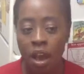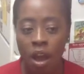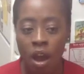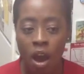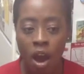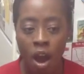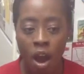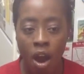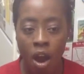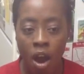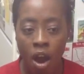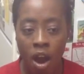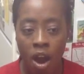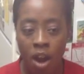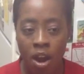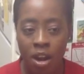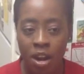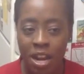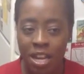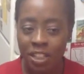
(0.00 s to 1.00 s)

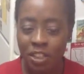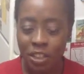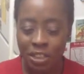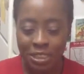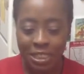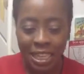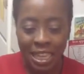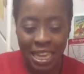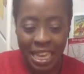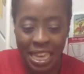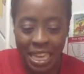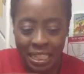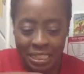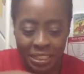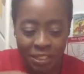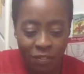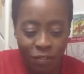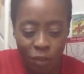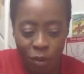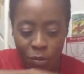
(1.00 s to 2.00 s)
are just a hint
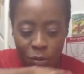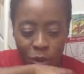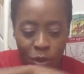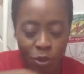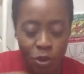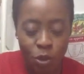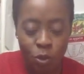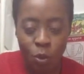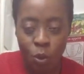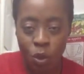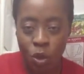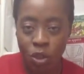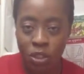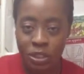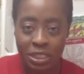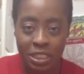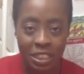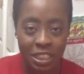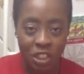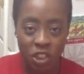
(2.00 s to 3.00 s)
of vermouth swirled
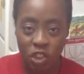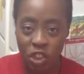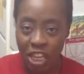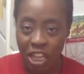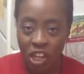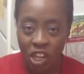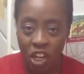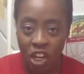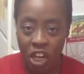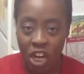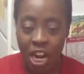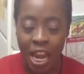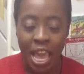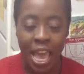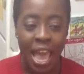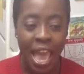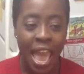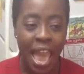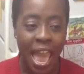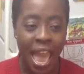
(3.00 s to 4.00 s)
in the shaker,
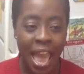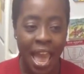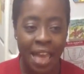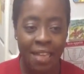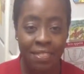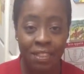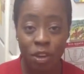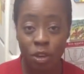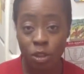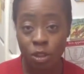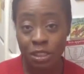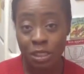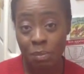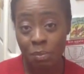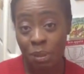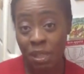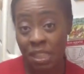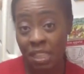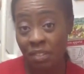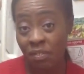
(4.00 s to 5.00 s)
and they're
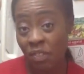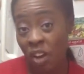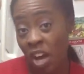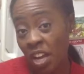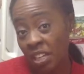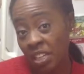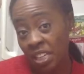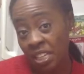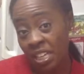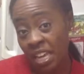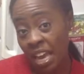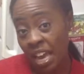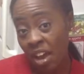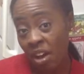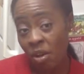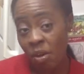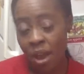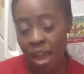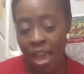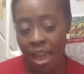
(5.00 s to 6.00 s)
typically vodka
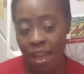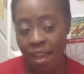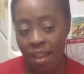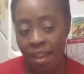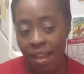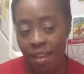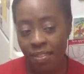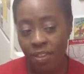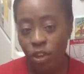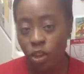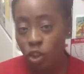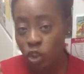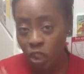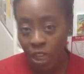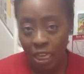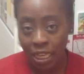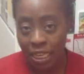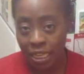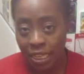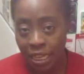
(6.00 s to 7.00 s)
now, and they're
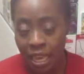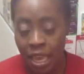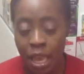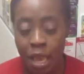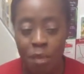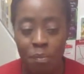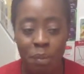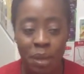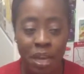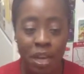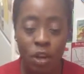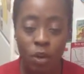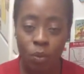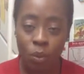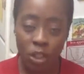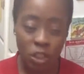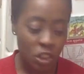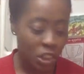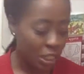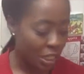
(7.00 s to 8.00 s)
shaken. But
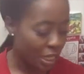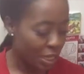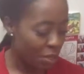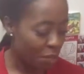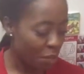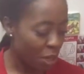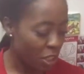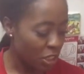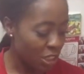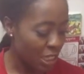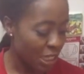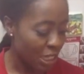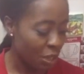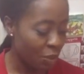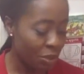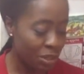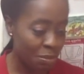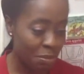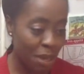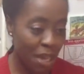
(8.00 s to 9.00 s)
originally the martini
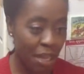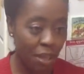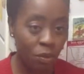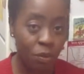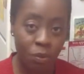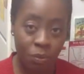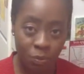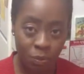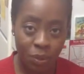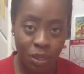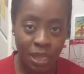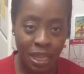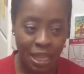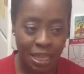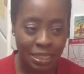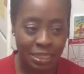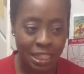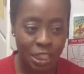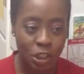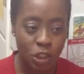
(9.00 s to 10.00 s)
was made with, like I
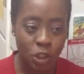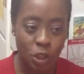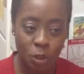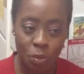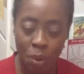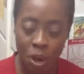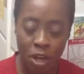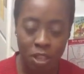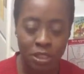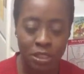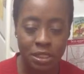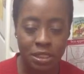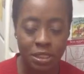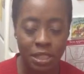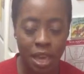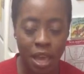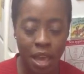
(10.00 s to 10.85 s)
said, 2 parts